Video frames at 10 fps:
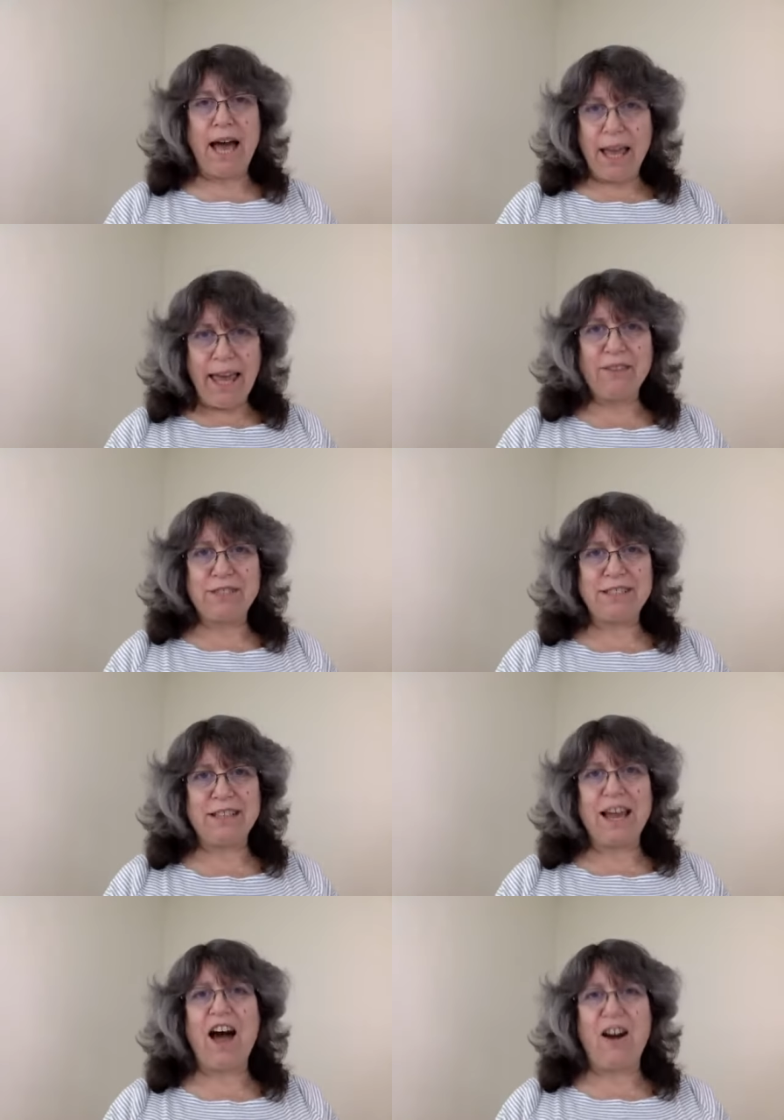I have to
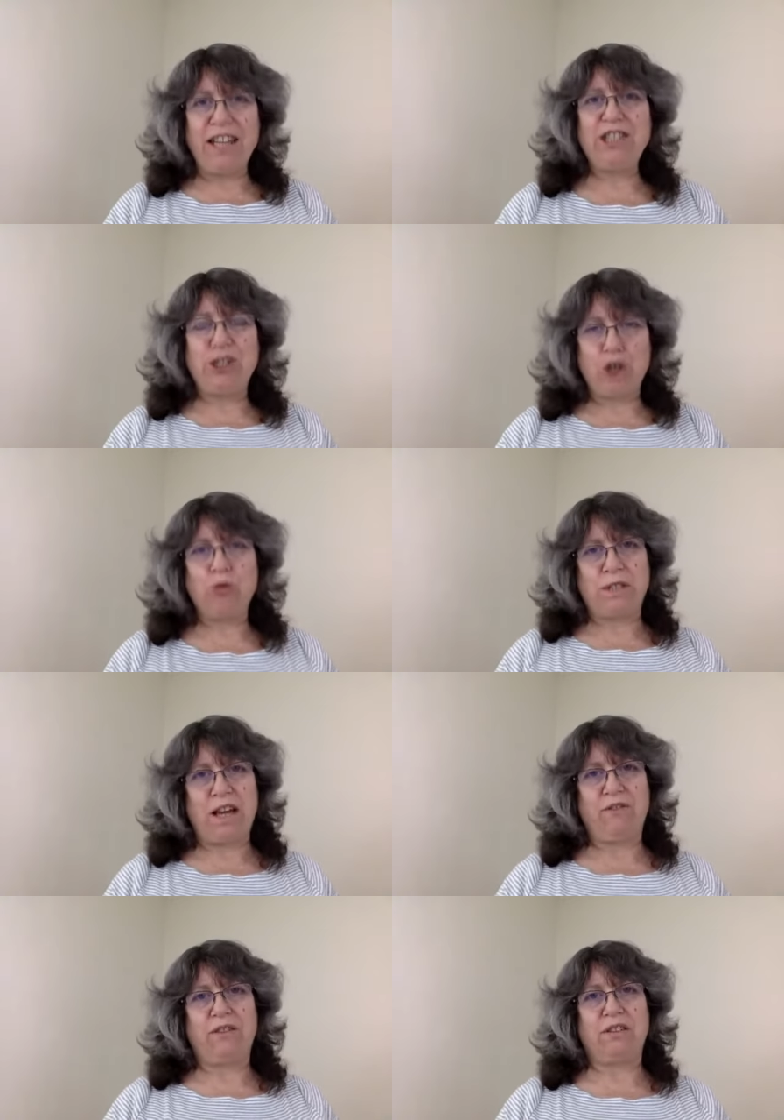say, I don't
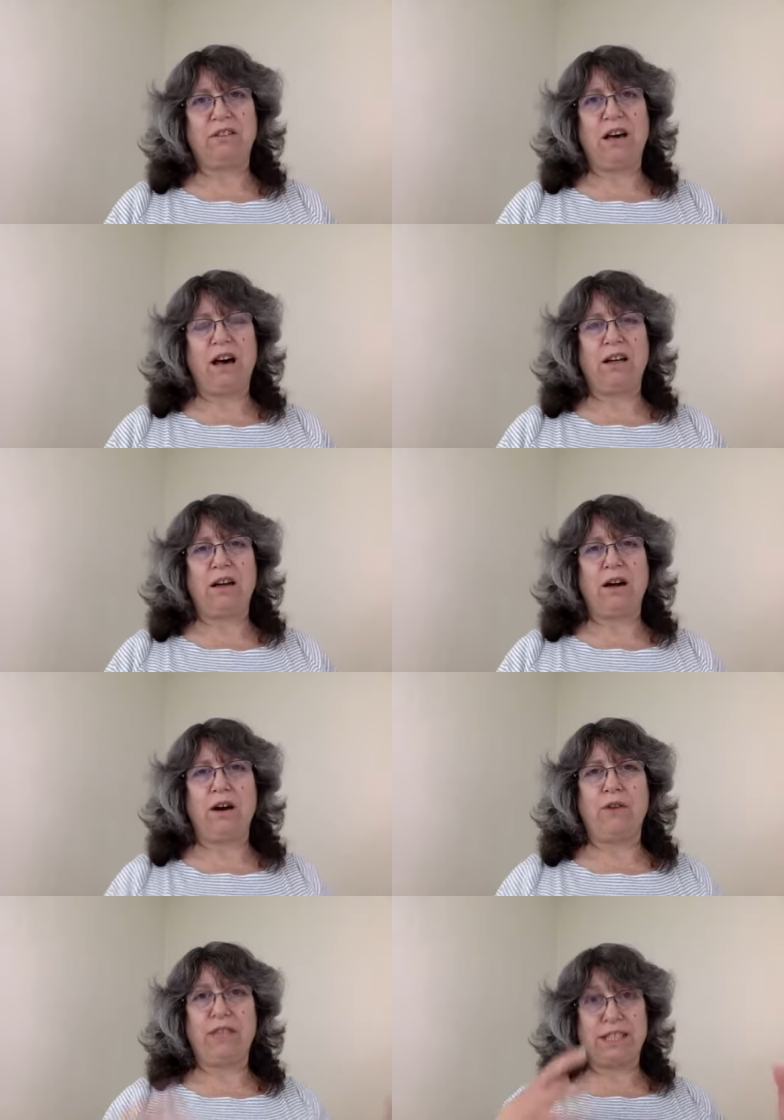have a lot
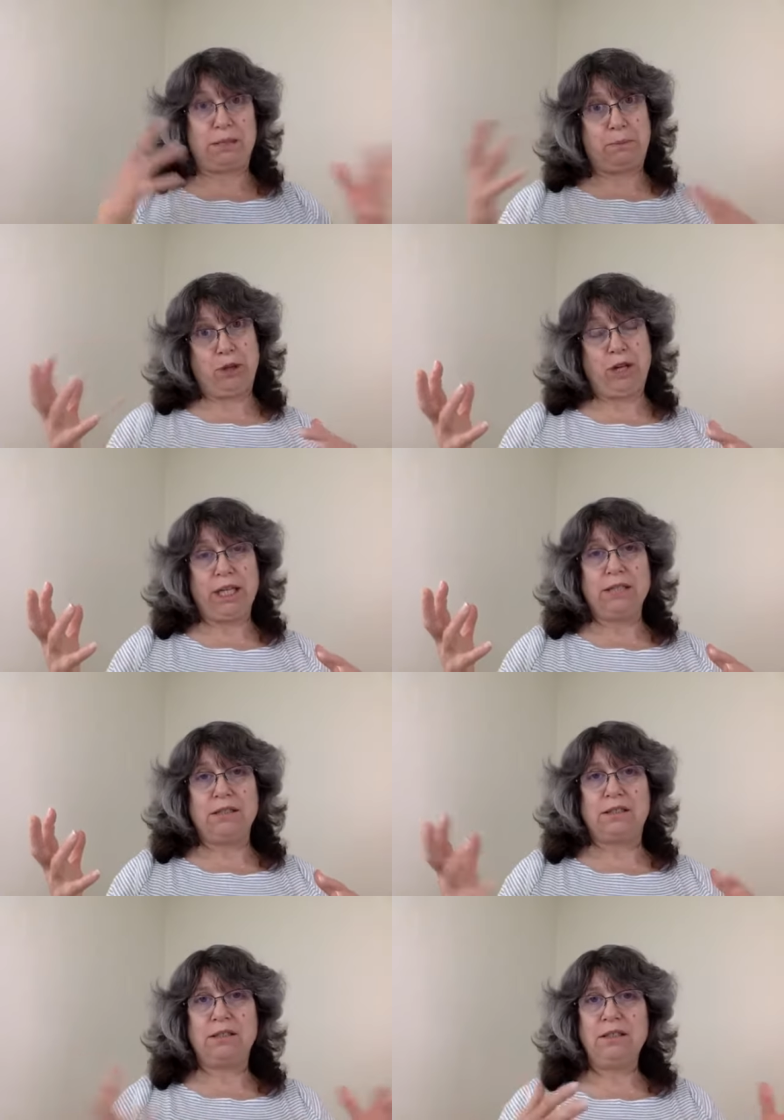of
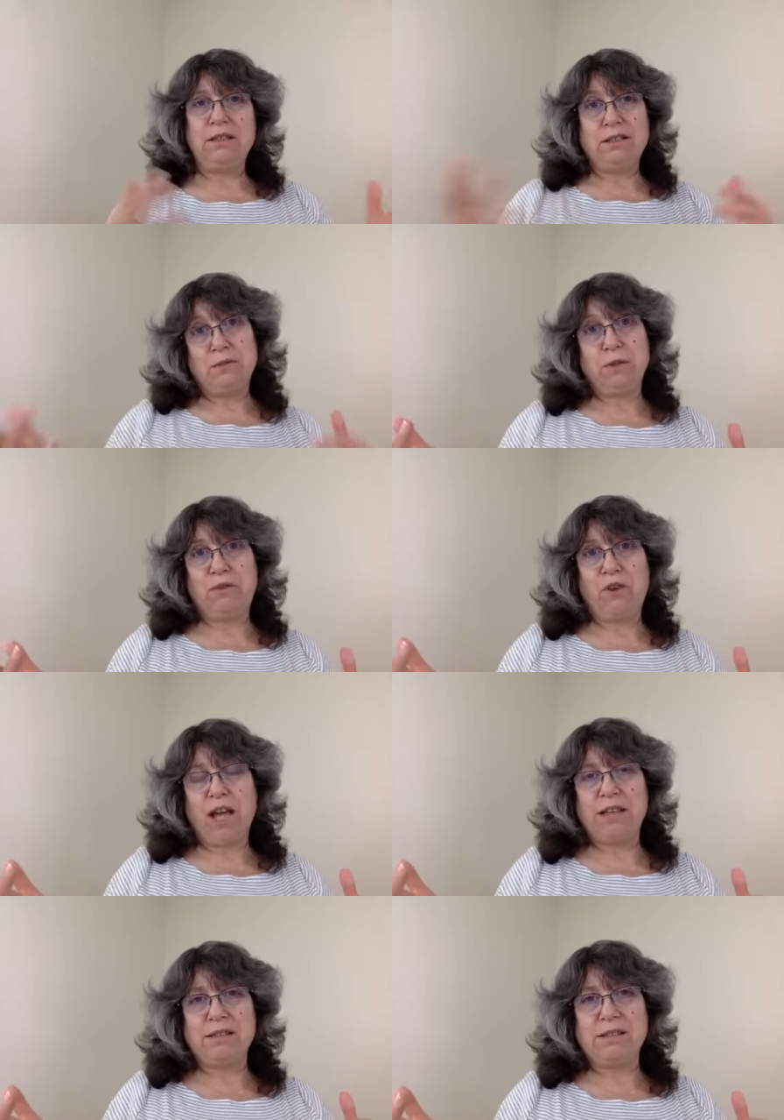experience with
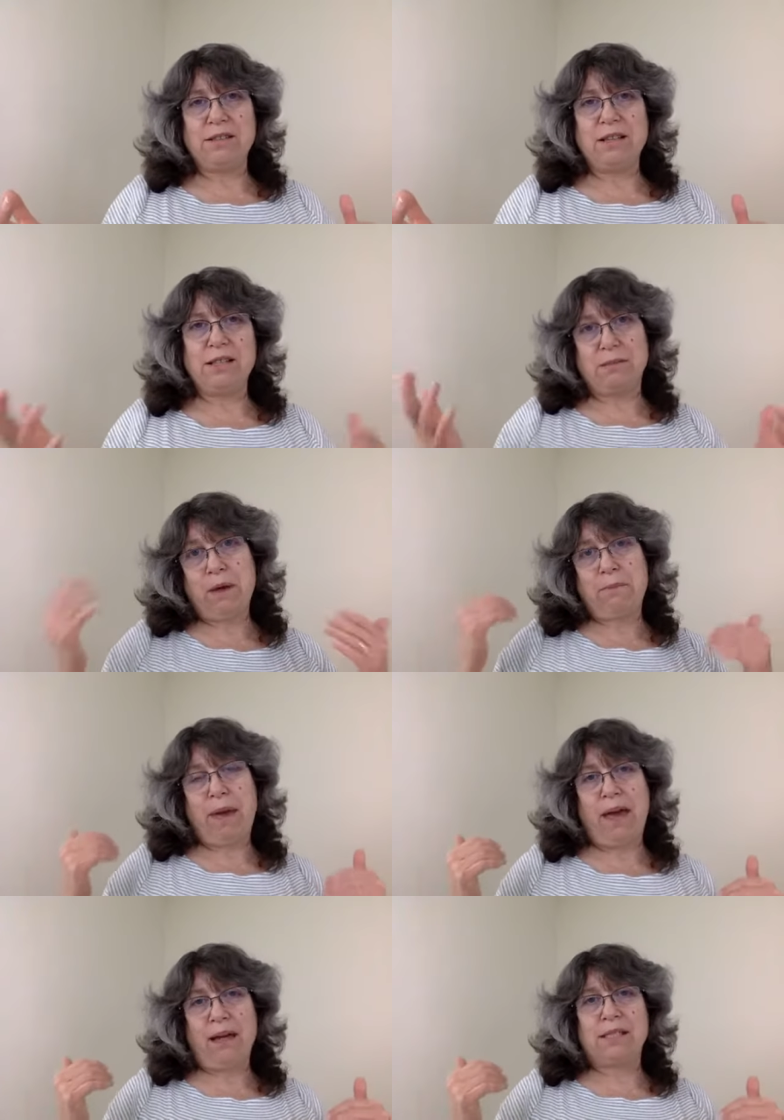frankincense in my
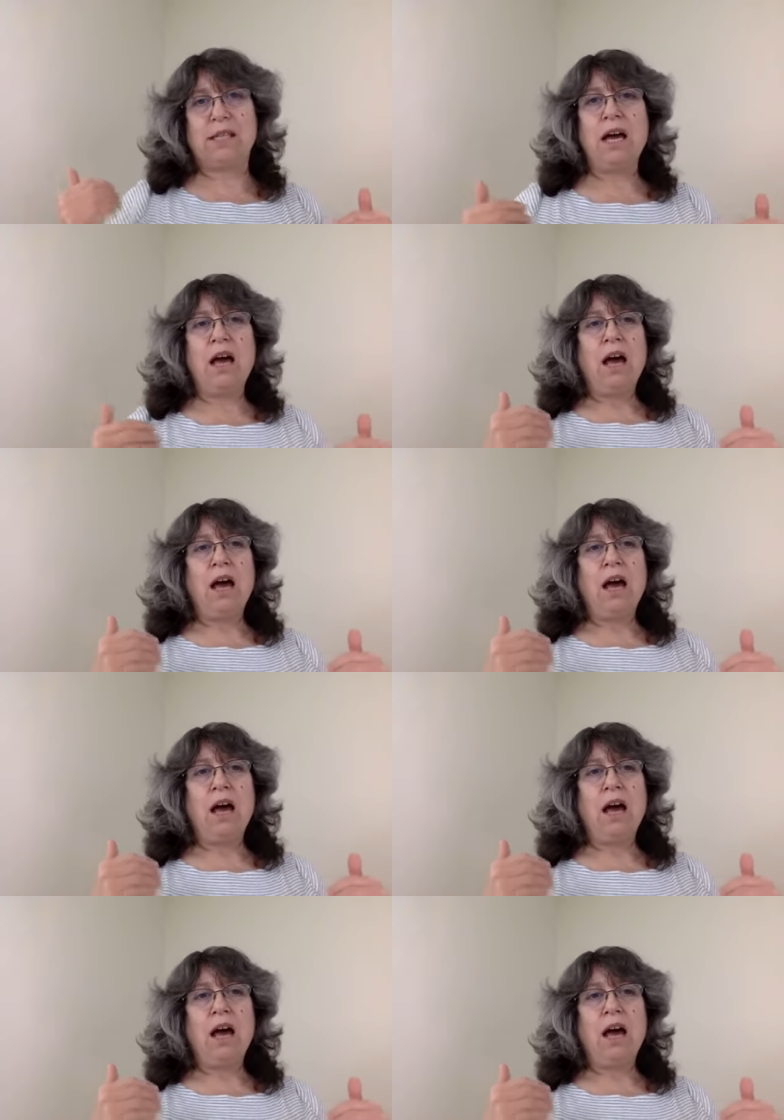past.